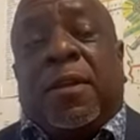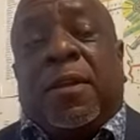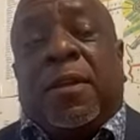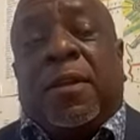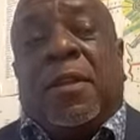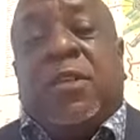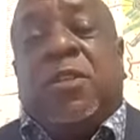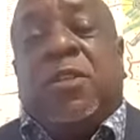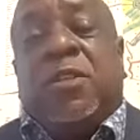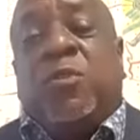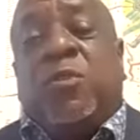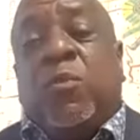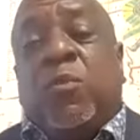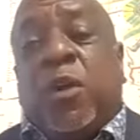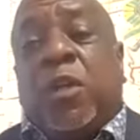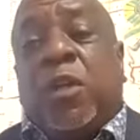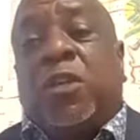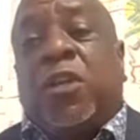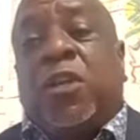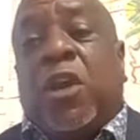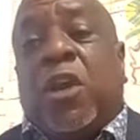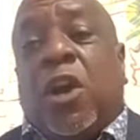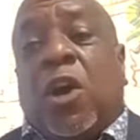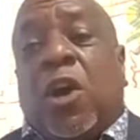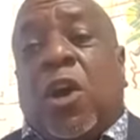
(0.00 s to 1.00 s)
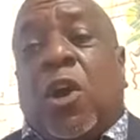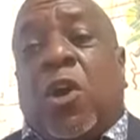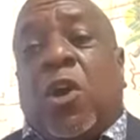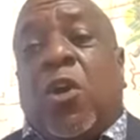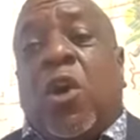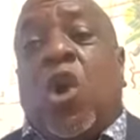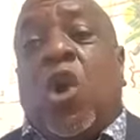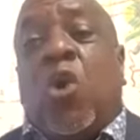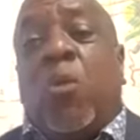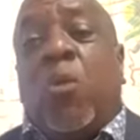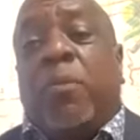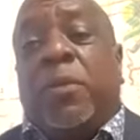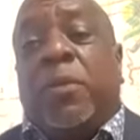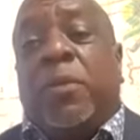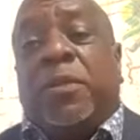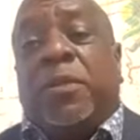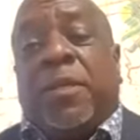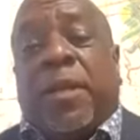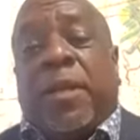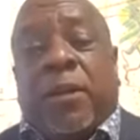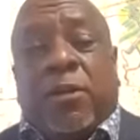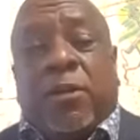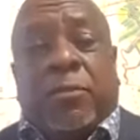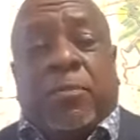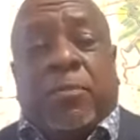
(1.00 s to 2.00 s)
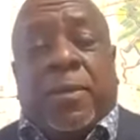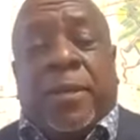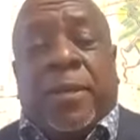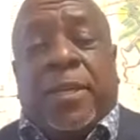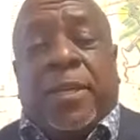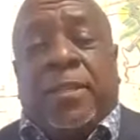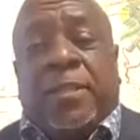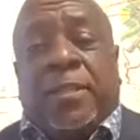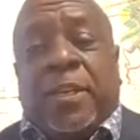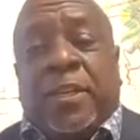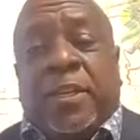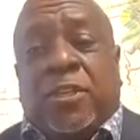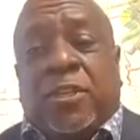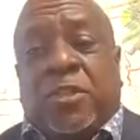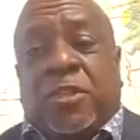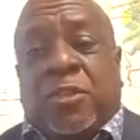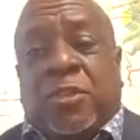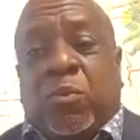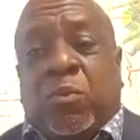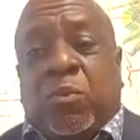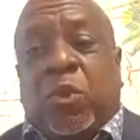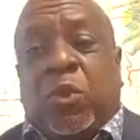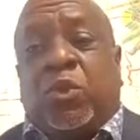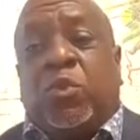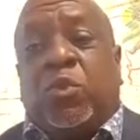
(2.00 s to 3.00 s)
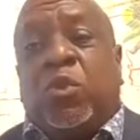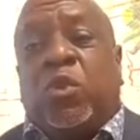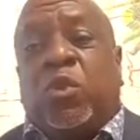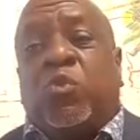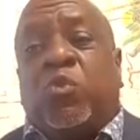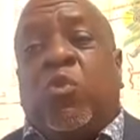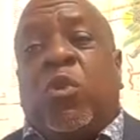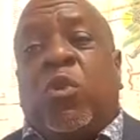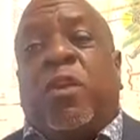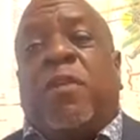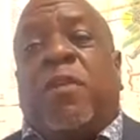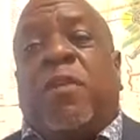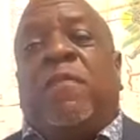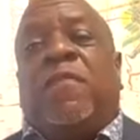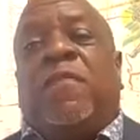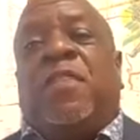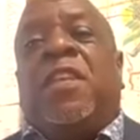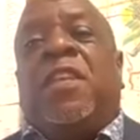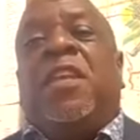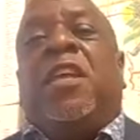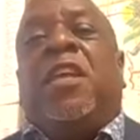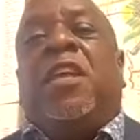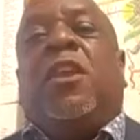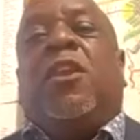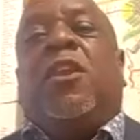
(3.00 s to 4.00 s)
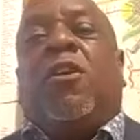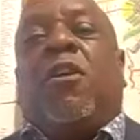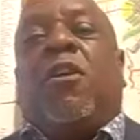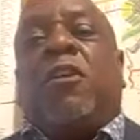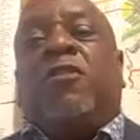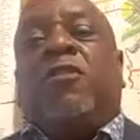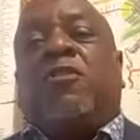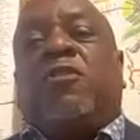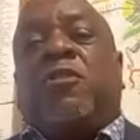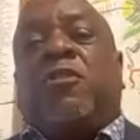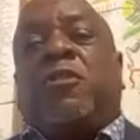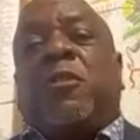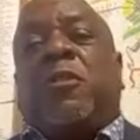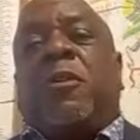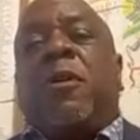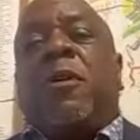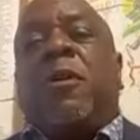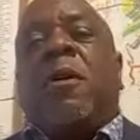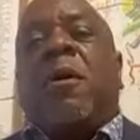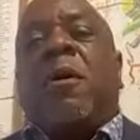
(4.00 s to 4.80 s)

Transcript: is one called Houmas House Plantation, which was one of the largest